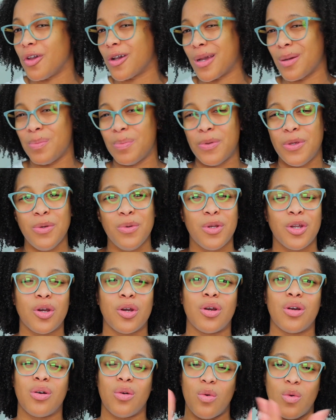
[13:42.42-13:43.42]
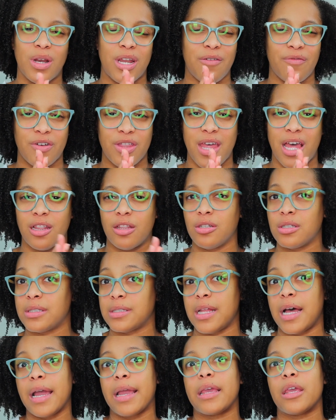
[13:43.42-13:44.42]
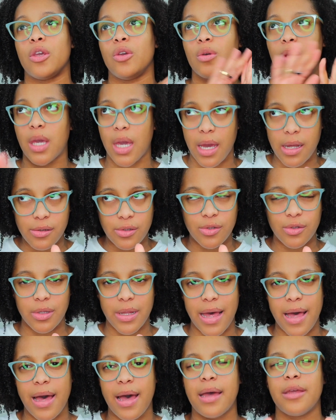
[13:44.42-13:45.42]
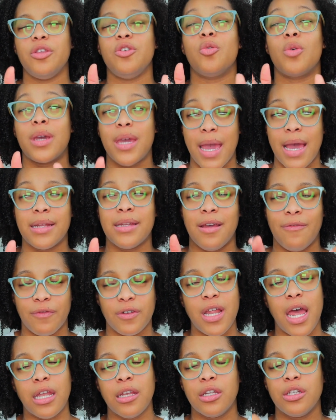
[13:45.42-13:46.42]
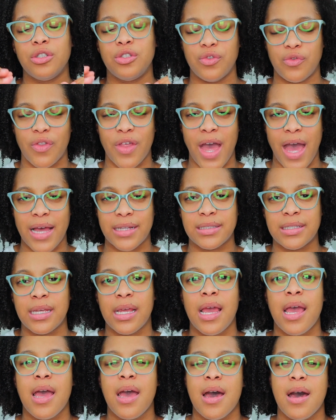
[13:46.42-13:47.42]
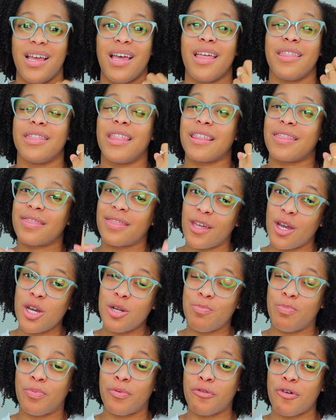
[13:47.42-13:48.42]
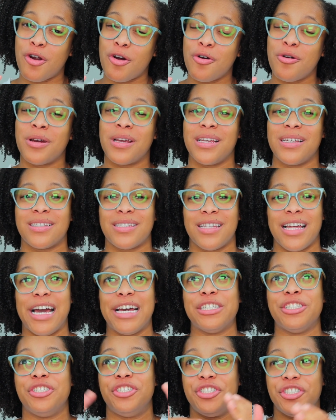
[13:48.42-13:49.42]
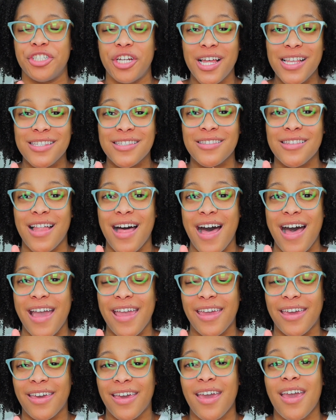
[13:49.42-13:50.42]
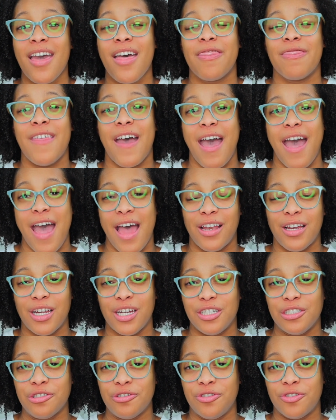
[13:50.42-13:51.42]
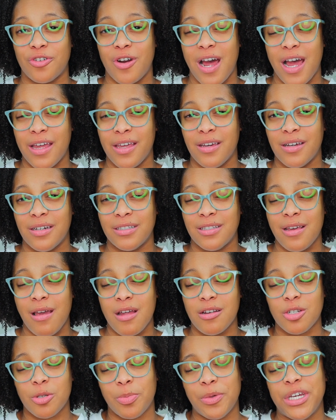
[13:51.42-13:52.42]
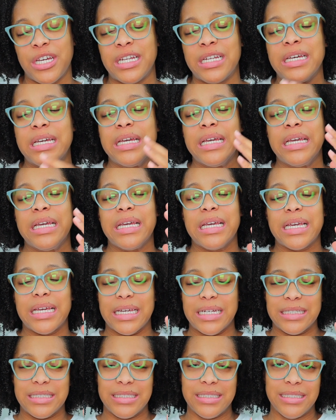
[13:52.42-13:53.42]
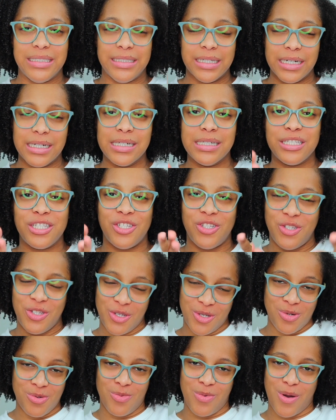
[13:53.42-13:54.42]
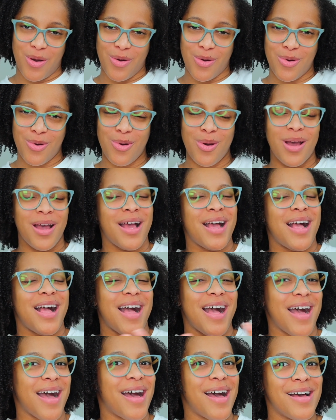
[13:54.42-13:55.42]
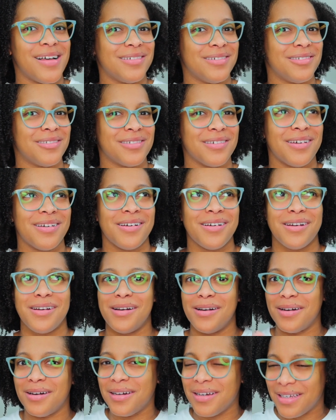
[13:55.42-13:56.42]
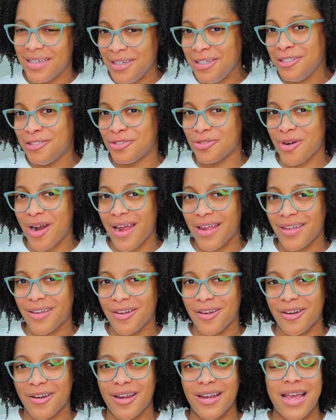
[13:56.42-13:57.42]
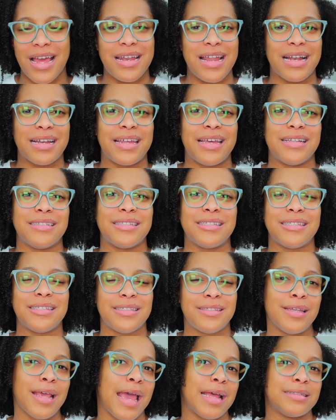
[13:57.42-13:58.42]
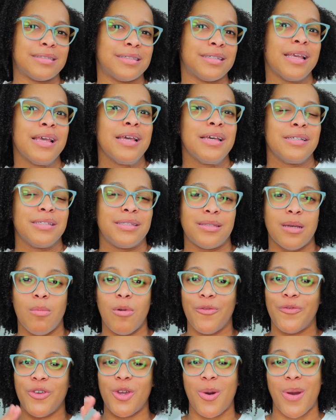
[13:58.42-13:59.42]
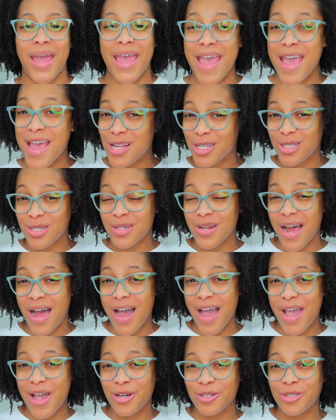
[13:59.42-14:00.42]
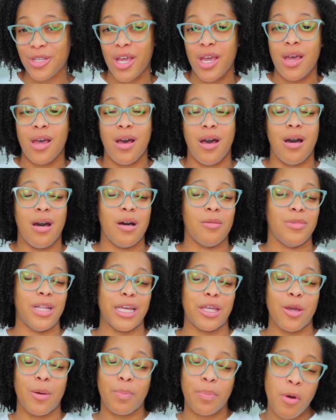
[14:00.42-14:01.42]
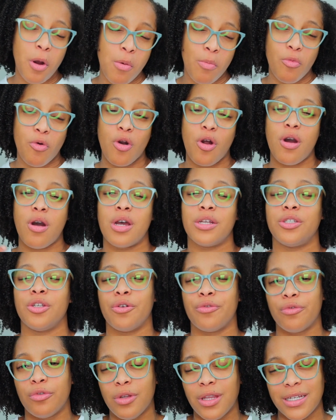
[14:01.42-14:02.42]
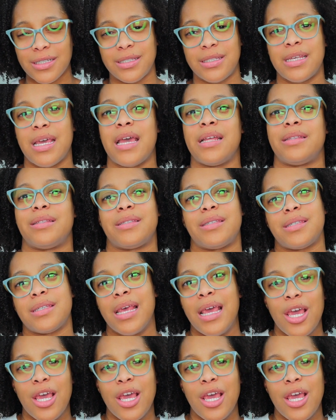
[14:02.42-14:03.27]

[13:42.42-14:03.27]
your computer or whatever that looks like. You can't do that. You can definitely do that. The third pro is that just like the handheld dryer attachment, it does duo as a heat dryer that can set some of your hairstyles, like your perm rods, your roller sets,